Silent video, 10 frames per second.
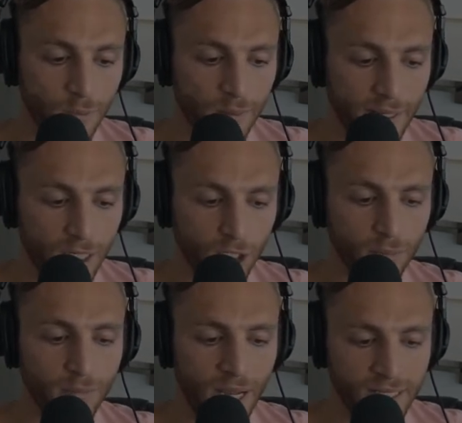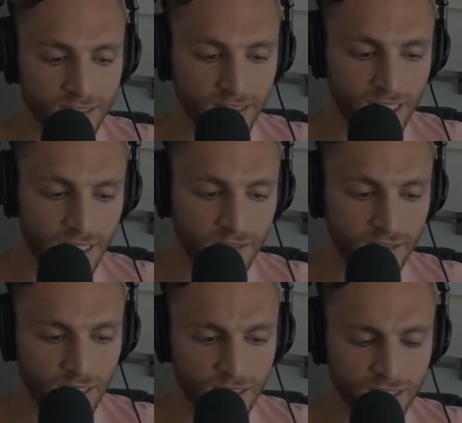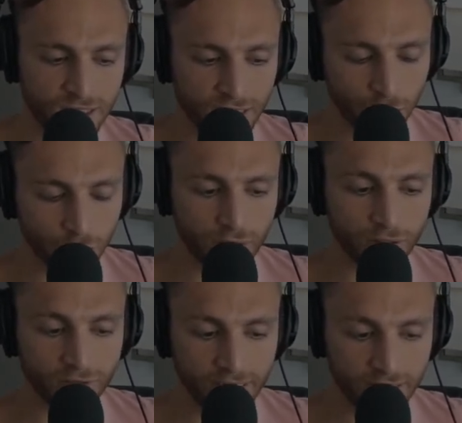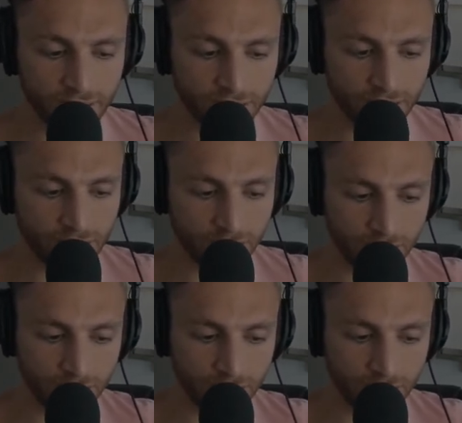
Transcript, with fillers: make our mindset instilled with greatness?